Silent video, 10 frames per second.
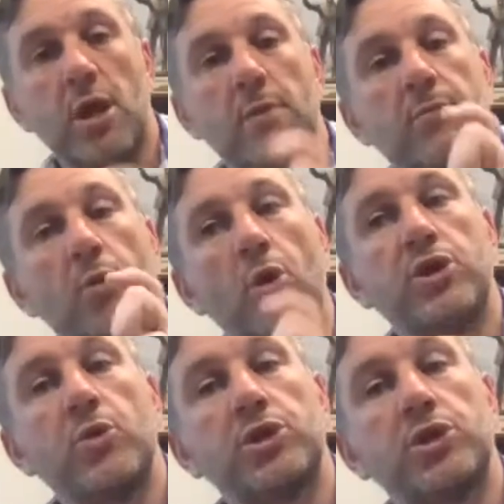but what
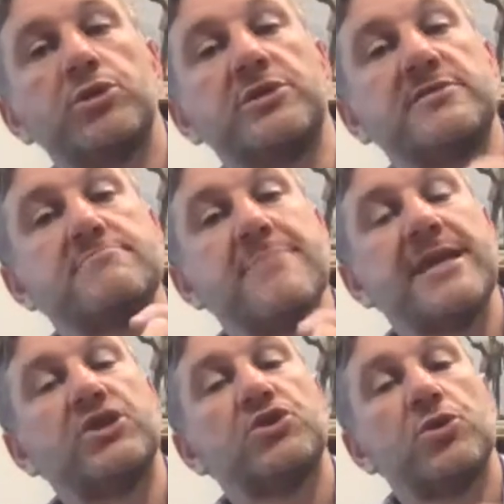you want to do is make
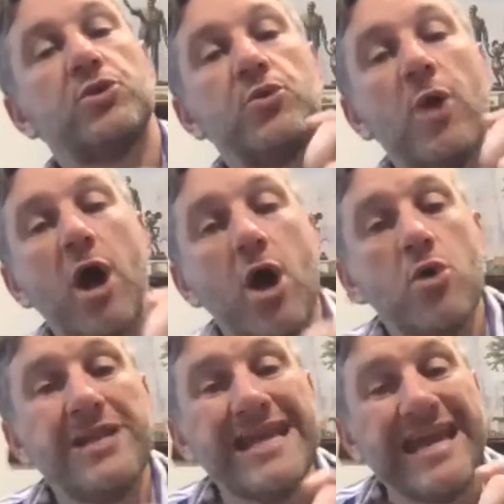sure you
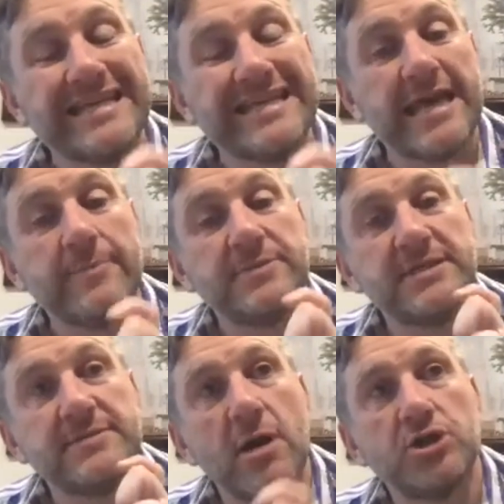only accept
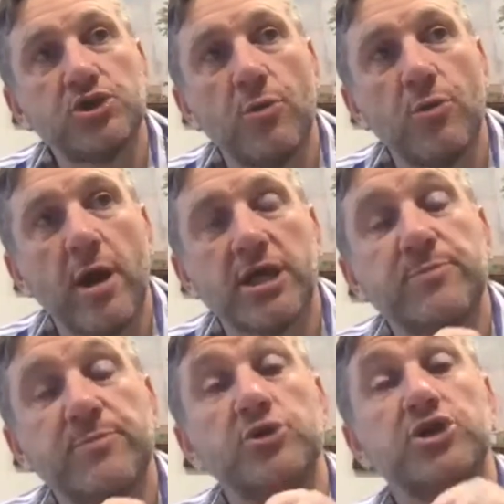as much stock market
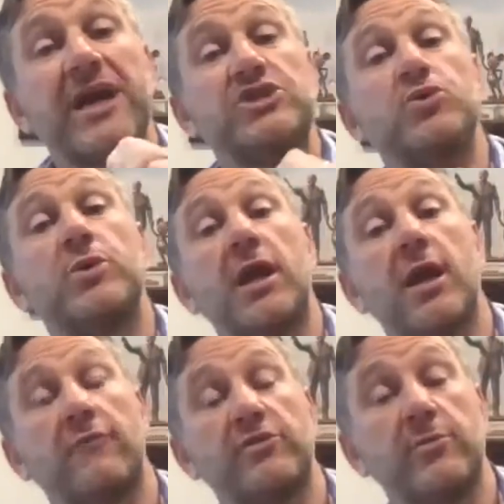exposure as you can
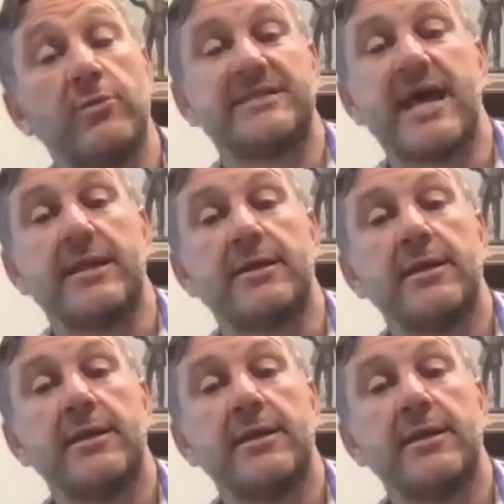comfortably withstand.